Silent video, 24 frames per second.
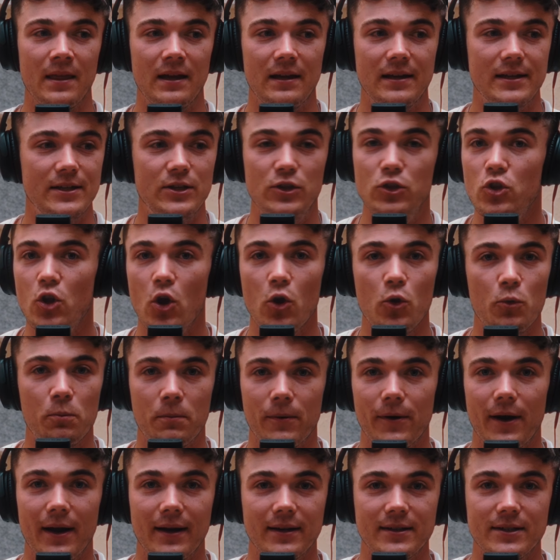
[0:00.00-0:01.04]
no
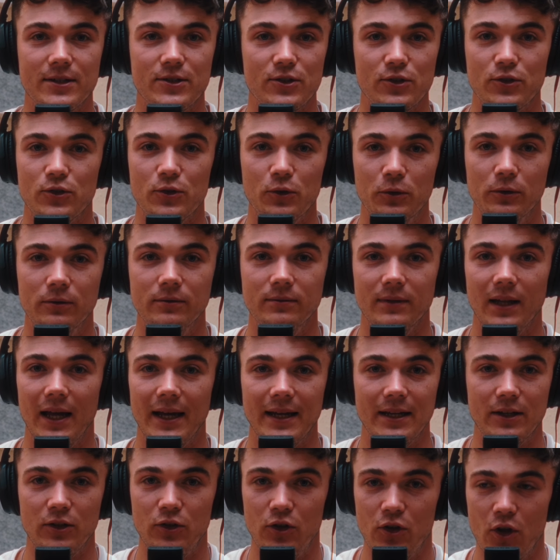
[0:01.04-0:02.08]
practice at all, like
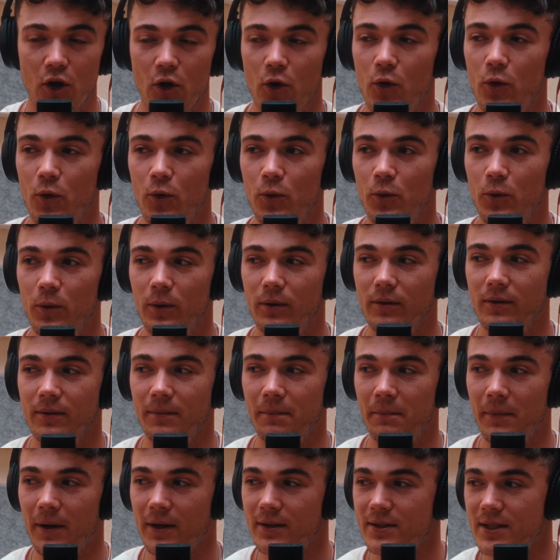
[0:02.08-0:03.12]
no
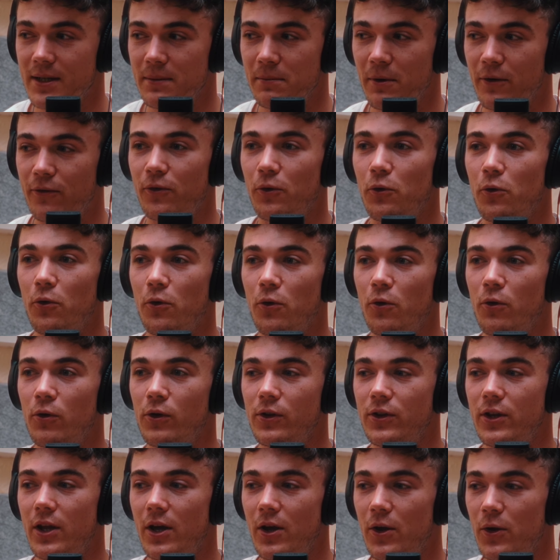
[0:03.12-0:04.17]
putting before,
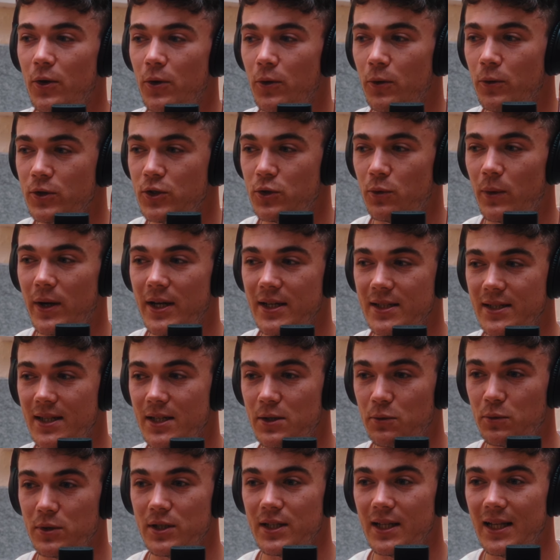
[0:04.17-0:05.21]
no swings.
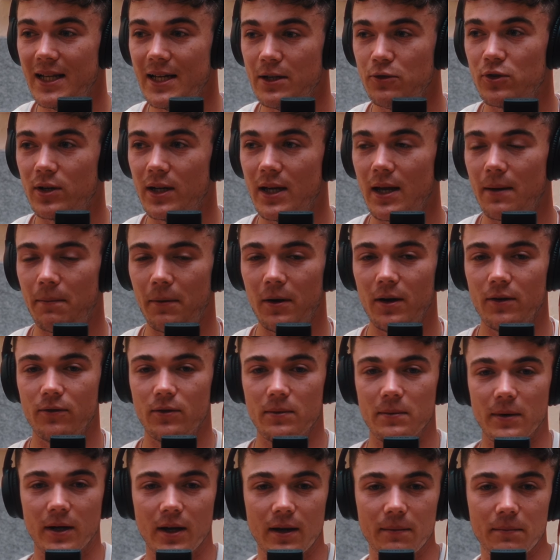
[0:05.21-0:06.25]
This was literally, apart
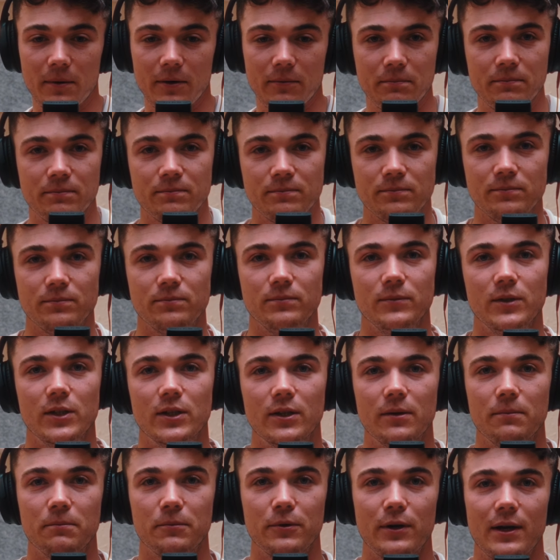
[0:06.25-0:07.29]
from a couple of you
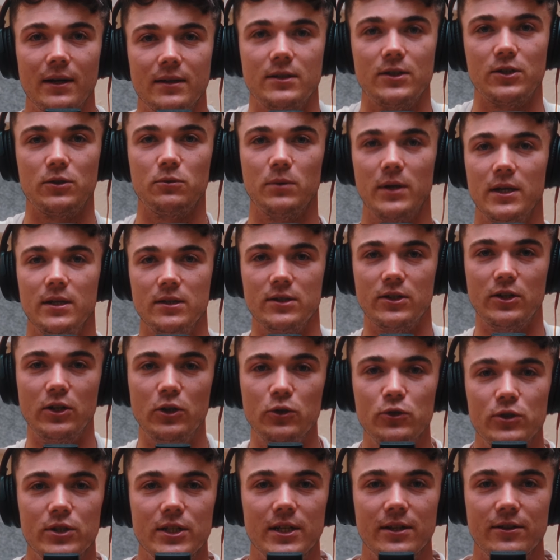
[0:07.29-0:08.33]
know, practice swings and
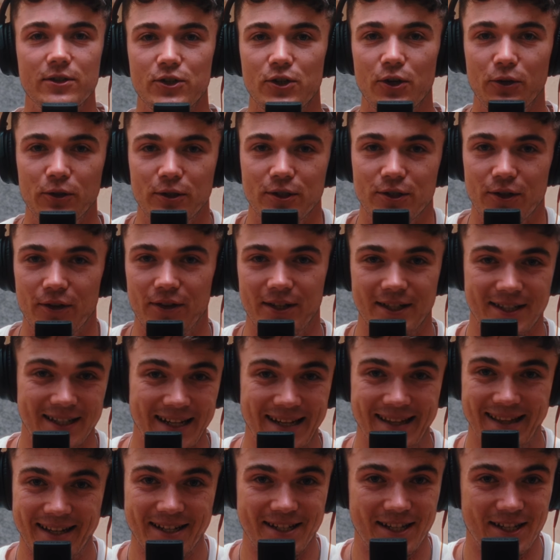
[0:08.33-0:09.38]
loosening the shoulders on the tee.
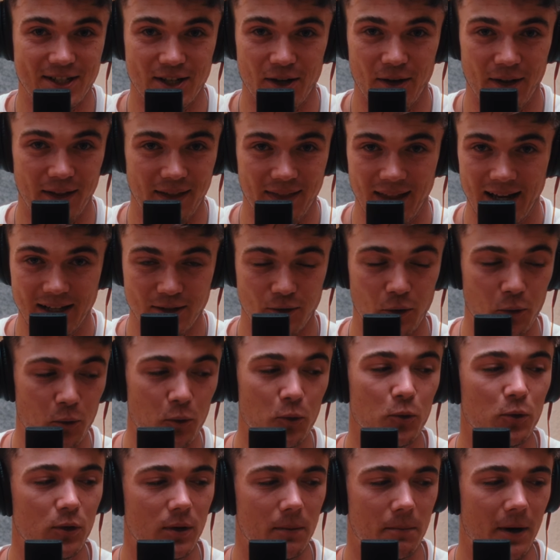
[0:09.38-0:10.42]
This is that's
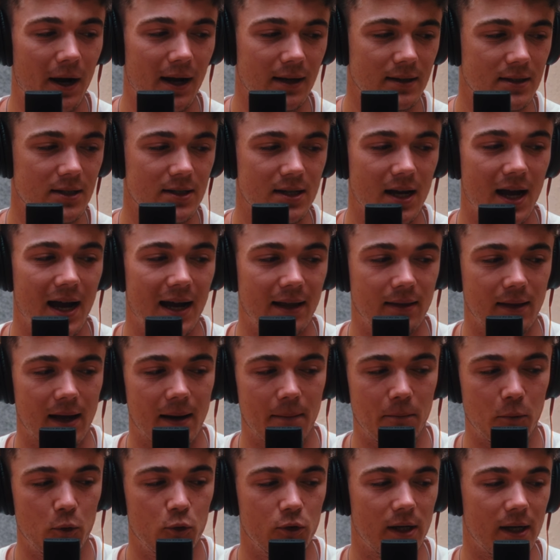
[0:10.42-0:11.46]
all the practice I had that
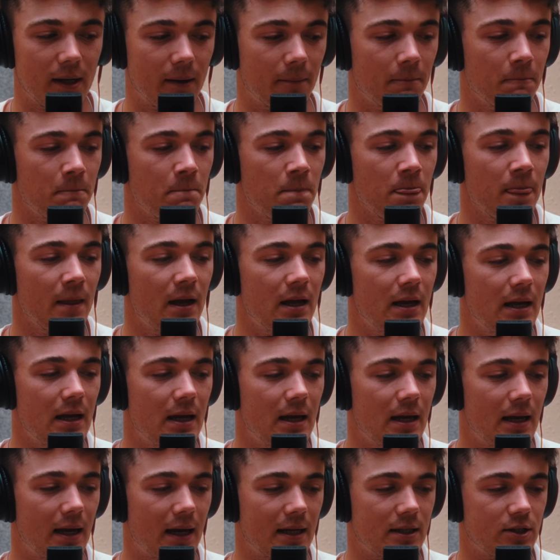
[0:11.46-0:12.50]
morning.
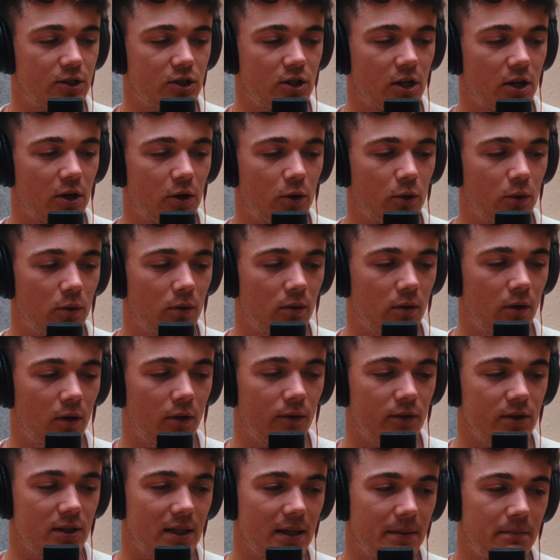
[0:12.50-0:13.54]
And so
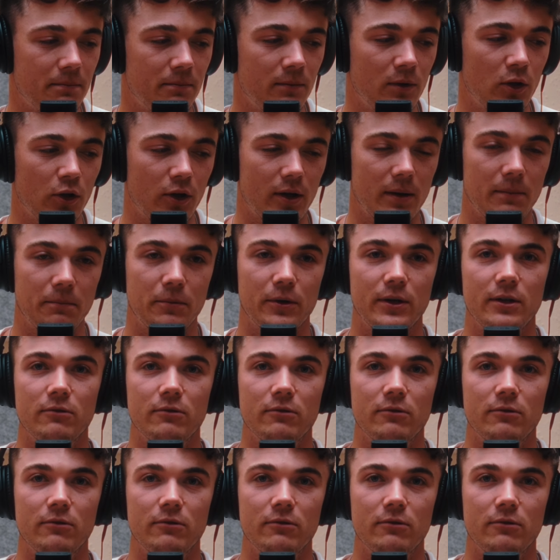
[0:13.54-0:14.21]
obviously looking pretty